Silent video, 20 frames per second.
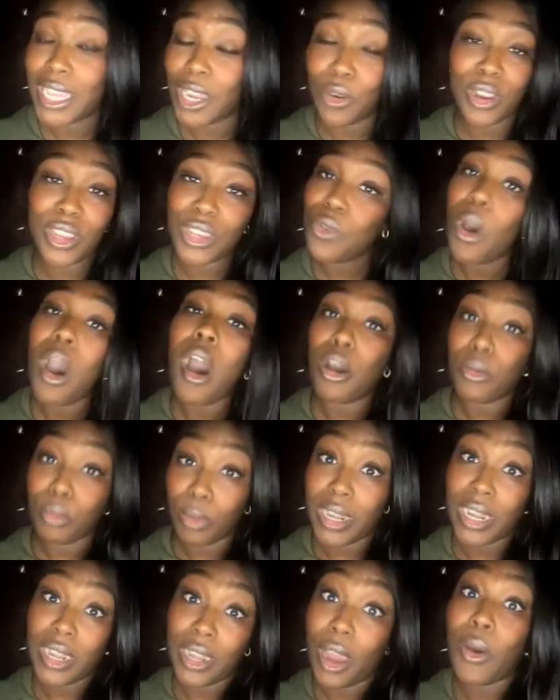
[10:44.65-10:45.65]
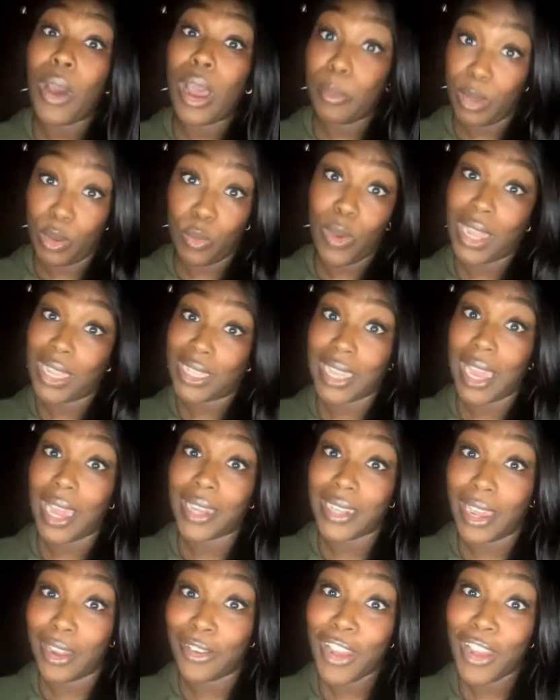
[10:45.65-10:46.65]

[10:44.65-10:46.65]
era, you already know how Ben Wallace got down.